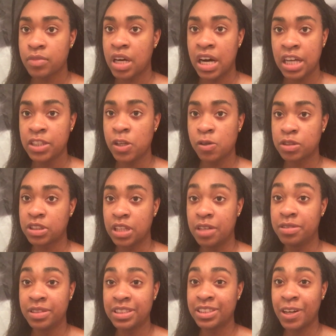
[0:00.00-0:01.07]
I know
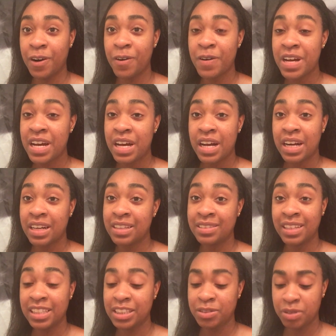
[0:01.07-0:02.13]
some. So
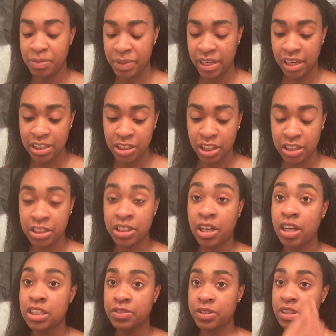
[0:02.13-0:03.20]
unless you want to pay
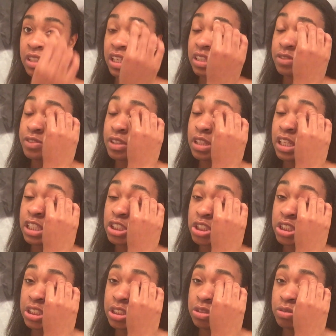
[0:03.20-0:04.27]
$100 for
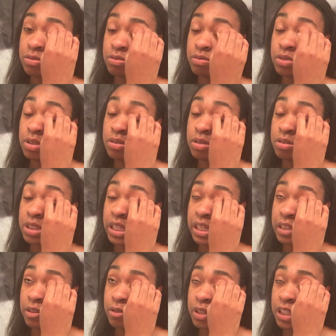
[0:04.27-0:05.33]
lasering, you do
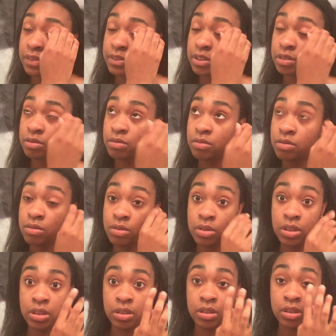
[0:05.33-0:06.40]
that or whatever.
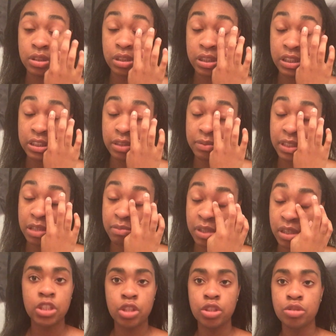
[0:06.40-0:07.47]
Sorry, there's something in
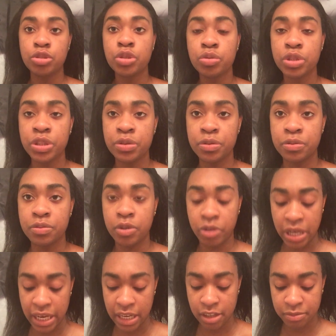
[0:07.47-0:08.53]
my... No, you do you,
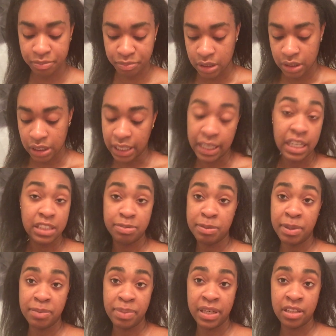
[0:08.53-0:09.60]
okay? I can't speak
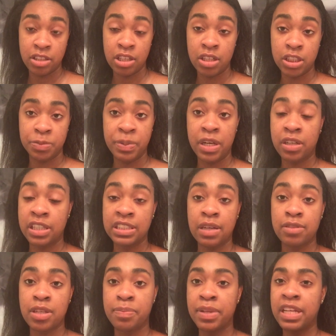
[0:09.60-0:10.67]
about the pain tolerance part because I
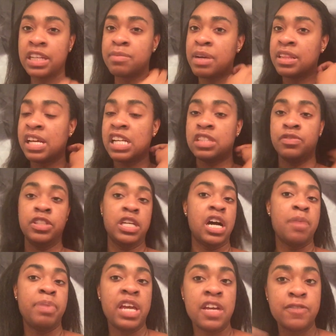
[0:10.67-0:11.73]
was complaining in my last video
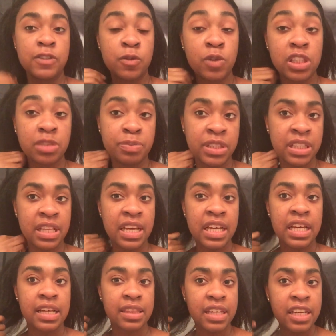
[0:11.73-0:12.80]
how painful it was, but
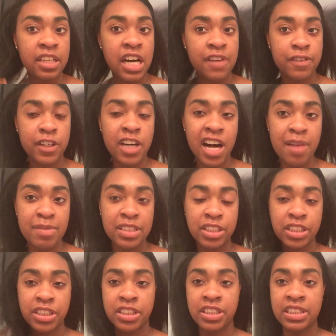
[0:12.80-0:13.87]
thank God for
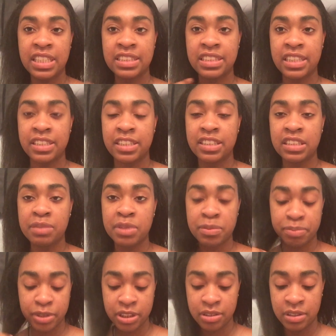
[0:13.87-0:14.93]
commenters. They say there's
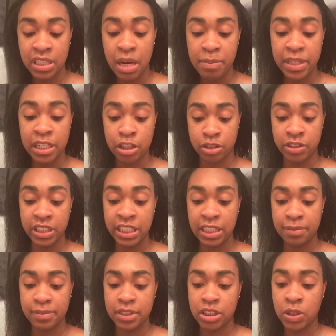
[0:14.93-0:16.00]
numbing
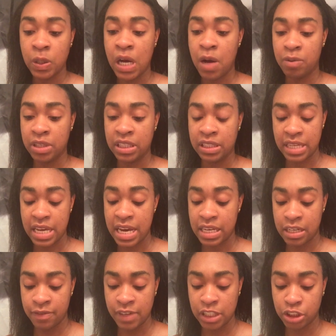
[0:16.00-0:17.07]
cream, so I will
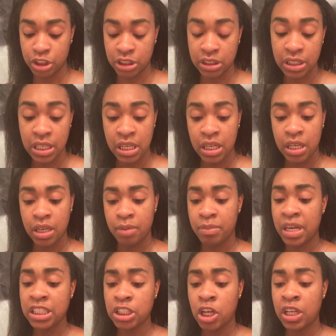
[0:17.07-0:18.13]
that eventually.
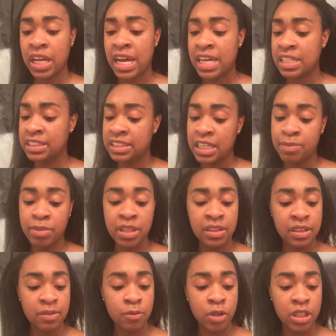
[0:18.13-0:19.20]
But that's all I had to say.
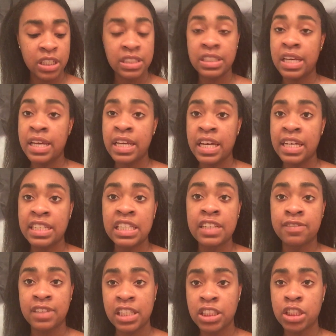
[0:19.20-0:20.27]
But what I say again,
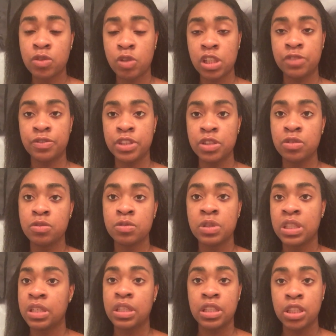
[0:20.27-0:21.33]
if lasering works for
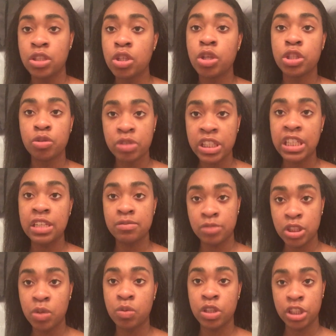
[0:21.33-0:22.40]
you, you know, you keep
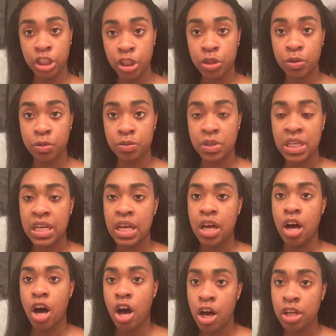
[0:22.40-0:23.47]
doing you.
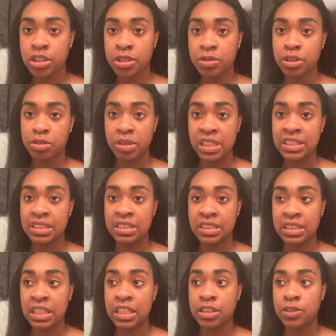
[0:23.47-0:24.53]
Also, it's
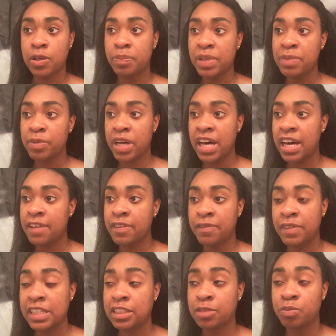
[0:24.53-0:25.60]
2016, so people have
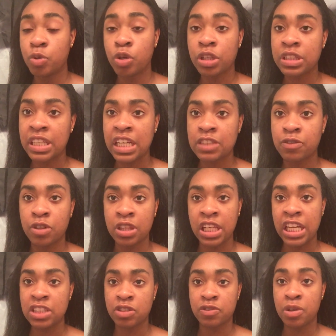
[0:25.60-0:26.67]
invented more things for
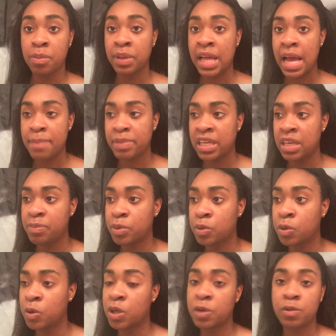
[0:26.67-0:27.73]
lasering for black people
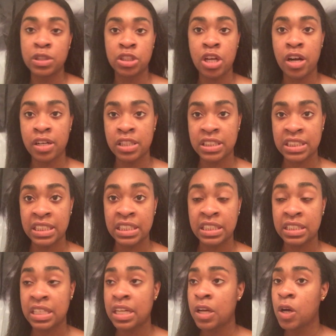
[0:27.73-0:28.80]
or with darker
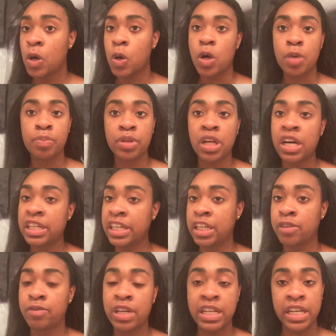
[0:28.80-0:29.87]
skin or blonde
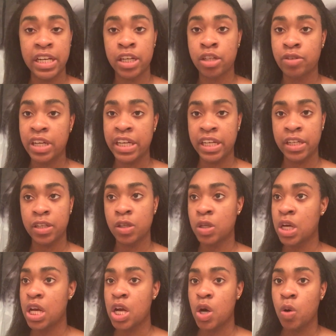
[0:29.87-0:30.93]
hair, red hair, gray
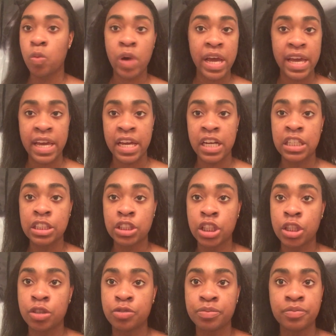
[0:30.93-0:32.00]
hair, white hair, you
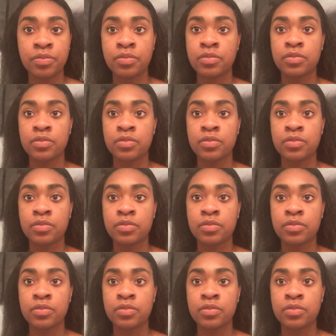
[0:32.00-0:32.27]
know.